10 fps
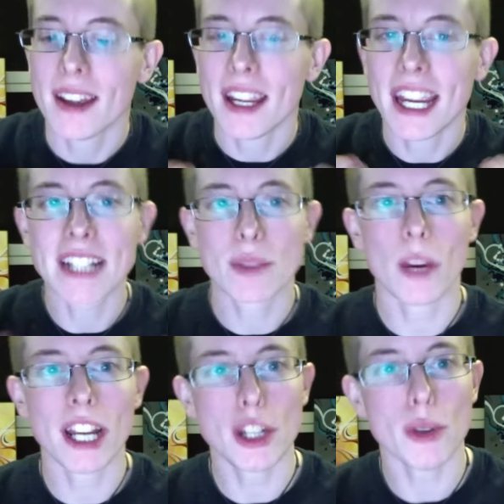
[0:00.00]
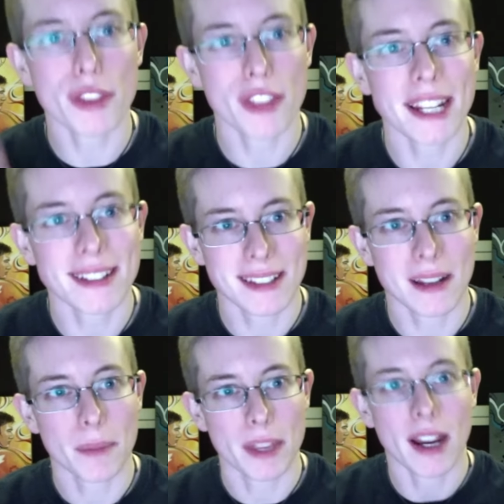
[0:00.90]
It's when you think
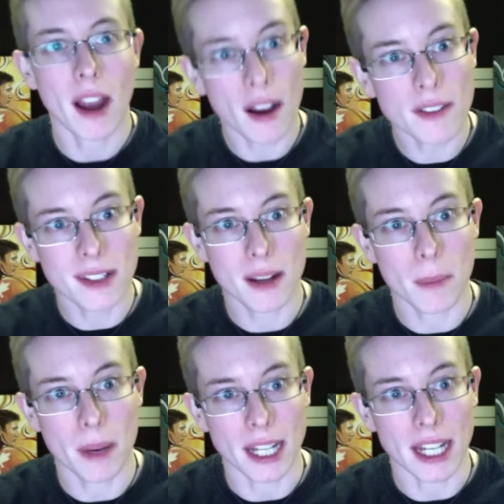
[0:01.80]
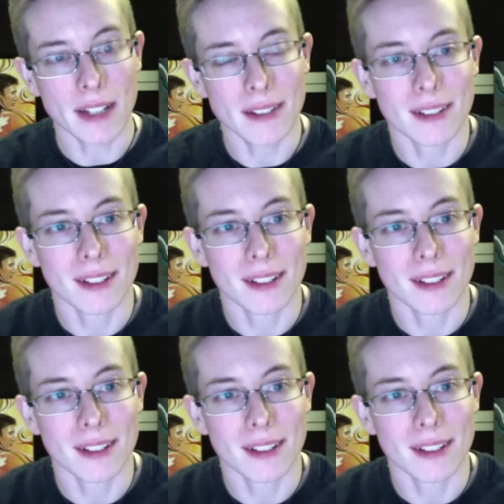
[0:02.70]
something of somebody,